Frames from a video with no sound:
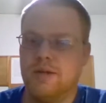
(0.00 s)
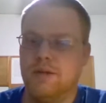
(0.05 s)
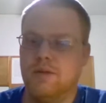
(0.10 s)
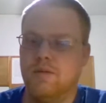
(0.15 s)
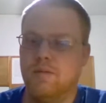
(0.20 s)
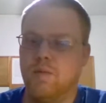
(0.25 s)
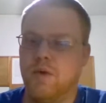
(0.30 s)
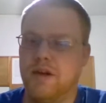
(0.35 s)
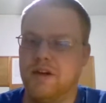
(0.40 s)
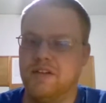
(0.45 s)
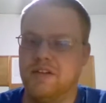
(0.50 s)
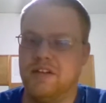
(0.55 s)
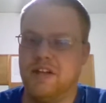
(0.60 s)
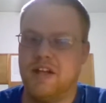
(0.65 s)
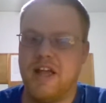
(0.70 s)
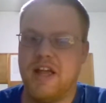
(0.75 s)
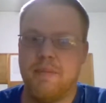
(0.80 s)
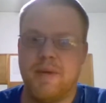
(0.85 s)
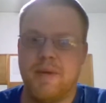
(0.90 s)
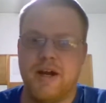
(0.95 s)
wanting to
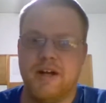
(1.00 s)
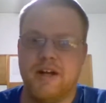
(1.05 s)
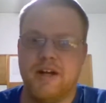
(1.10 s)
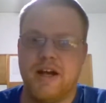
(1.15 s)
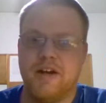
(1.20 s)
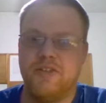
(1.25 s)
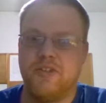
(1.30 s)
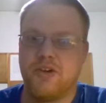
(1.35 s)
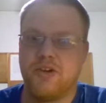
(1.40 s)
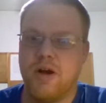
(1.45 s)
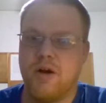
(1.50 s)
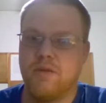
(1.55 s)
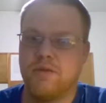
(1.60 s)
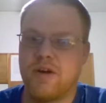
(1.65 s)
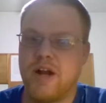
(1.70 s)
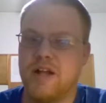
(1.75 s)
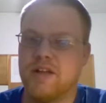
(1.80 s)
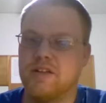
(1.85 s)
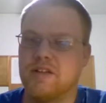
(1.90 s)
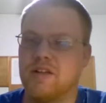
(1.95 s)
get my nitro
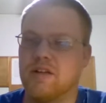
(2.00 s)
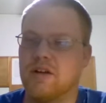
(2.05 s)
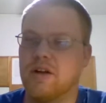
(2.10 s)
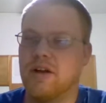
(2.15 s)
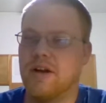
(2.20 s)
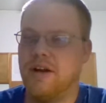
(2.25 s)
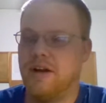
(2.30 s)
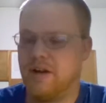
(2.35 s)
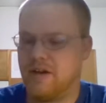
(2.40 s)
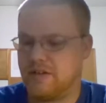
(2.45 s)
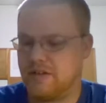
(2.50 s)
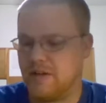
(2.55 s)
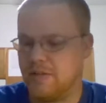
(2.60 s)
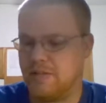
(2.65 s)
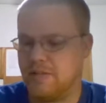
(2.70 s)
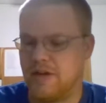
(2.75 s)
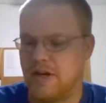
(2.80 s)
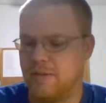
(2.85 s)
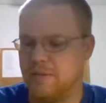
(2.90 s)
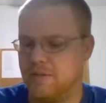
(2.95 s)
Wrestler here
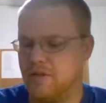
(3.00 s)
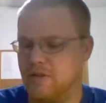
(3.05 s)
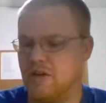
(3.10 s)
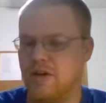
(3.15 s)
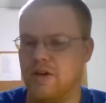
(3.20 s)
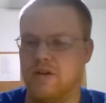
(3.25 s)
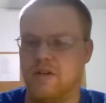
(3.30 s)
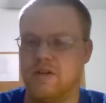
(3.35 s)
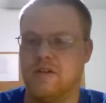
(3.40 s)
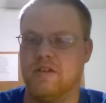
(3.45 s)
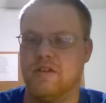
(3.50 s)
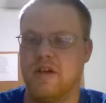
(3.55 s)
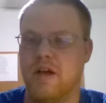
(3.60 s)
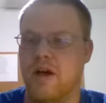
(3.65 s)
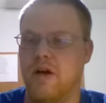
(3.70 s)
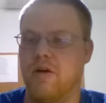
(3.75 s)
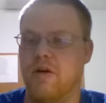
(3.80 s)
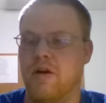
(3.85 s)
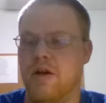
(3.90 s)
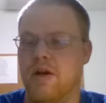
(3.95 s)
sometime soon.
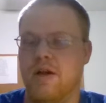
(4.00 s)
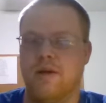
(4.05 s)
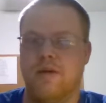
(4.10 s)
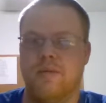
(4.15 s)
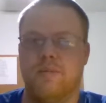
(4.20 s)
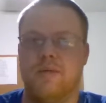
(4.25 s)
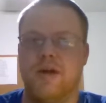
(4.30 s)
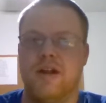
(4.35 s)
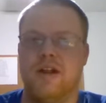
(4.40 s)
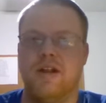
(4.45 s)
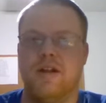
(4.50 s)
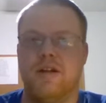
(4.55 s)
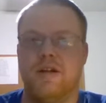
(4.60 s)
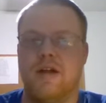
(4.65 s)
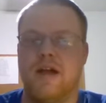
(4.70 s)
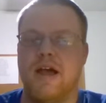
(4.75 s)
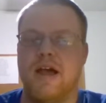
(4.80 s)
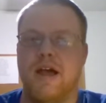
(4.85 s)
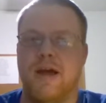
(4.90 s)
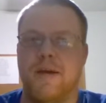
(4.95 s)
So, but
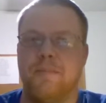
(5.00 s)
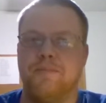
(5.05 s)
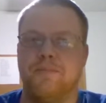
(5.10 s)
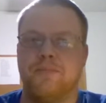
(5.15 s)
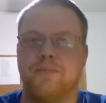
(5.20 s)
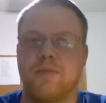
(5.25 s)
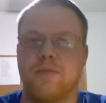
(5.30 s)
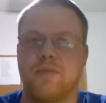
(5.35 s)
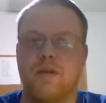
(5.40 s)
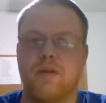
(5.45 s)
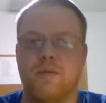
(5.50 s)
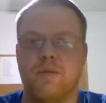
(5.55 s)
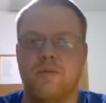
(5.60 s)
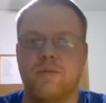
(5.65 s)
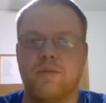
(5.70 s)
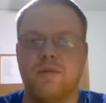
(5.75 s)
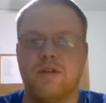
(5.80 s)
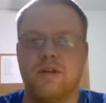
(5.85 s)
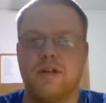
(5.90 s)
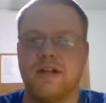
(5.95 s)

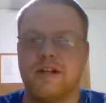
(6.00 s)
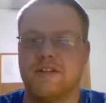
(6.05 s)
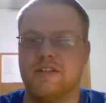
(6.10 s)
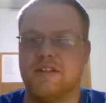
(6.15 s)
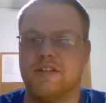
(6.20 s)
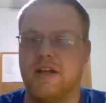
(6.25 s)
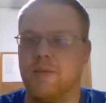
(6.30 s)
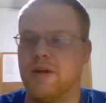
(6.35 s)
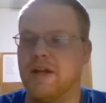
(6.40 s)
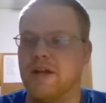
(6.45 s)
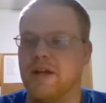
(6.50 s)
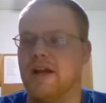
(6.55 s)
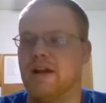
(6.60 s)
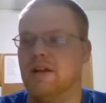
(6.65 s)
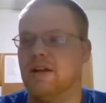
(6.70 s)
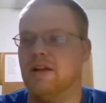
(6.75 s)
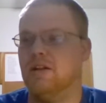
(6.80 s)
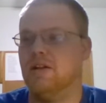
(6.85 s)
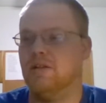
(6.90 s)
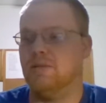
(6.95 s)
like I said, we got a
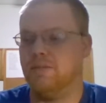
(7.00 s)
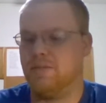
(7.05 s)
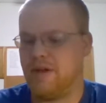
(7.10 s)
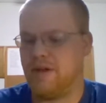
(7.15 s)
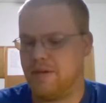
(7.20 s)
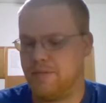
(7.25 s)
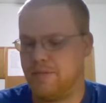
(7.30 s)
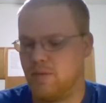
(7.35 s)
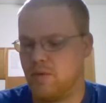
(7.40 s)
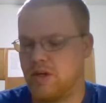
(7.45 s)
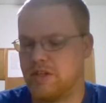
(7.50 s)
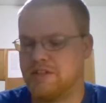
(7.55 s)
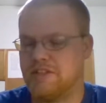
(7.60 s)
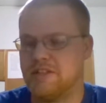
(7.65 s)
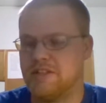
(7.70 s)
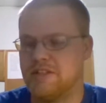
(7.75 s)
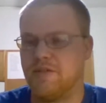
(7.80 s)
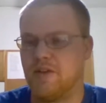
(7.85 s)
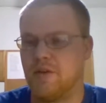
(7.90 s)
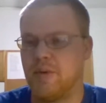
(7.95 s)
little bit more stuff
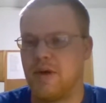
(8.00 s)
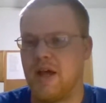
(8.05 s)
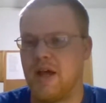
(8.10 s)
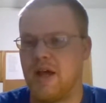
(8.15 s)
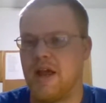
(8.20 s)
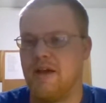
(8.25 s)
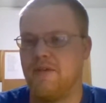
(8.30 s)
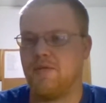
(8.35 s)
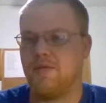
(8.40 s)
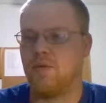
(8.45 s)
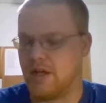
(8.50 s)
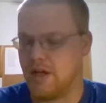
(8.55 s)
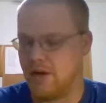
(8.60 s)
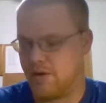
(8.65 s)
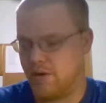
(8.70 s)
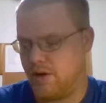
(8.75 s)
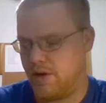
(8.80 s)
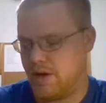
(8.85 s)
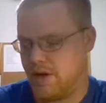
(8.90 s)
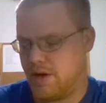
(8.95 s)
to pay for.
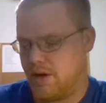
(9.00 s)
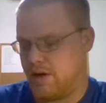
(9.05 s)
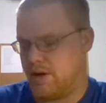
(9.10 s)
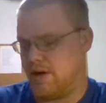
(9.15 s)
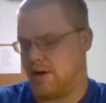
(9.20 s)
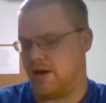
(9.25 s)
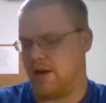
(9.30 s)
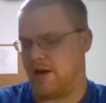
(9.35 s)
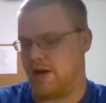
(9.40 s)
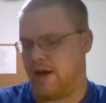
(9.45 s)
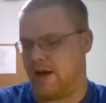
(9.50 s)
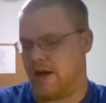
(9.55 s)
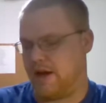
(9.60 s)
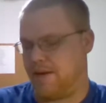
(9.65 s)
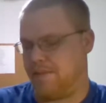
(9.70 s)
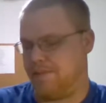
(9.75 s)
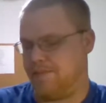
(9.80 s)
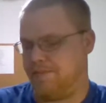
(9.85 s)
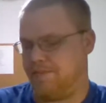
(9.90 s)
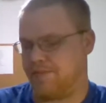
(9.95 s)
So,
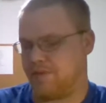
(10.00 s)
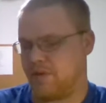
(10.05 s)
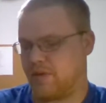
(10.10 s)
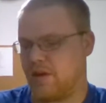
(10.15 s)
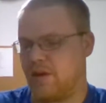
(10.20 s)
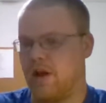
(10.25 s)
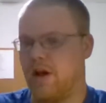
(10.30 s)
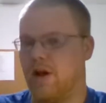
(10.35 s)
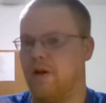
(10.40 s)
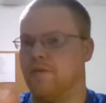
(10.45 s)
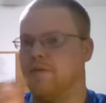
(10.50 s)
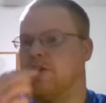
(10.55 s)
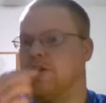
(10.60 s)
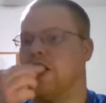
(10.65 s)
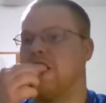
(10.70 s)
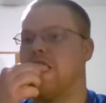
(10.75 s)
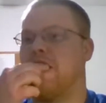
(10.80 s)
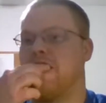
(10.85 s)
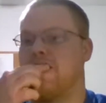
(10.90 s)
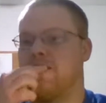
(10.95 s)

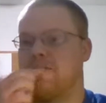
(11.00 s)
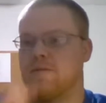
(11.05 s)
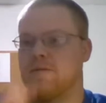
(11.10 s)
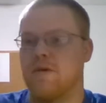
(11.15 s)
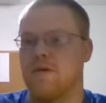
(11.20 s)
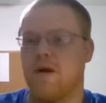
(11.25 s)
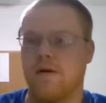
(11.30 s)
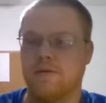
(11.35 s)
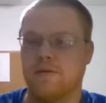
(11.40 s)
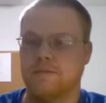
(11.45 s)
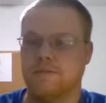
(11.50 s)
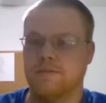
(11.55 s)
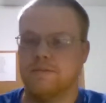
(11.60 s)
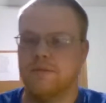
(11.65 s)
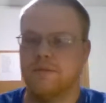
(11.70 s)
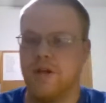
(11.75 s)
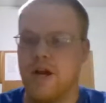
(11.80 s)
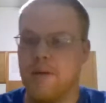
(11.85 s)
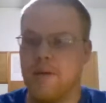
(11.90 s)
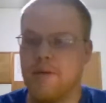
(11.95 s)
hopefully
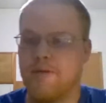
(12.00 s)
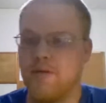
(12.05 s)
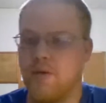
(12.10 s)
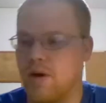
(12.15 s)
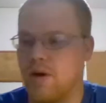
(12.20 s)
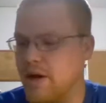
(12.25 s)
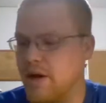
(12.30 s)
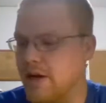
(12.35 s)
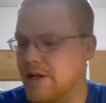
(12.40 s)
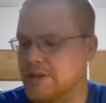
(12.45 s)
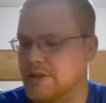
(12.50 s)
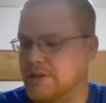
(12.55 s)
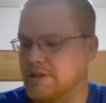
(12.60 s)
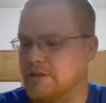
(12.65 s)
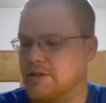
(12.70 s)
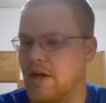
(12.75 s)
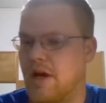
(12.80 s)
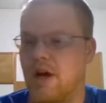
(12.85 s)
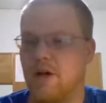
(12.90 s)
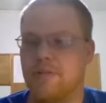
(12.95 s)
here before long,
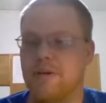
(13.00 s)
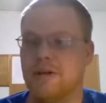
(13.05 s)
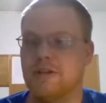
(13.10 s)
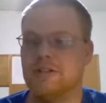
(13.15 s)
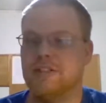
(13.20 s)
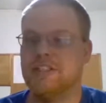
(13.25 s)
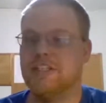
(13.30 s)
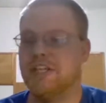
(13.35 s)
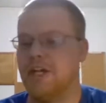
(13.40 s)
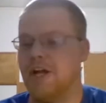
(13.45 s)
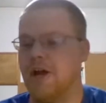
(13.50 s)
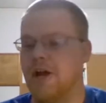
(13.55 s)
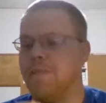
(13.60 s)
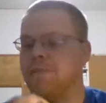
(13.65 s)
I'll be able to get it.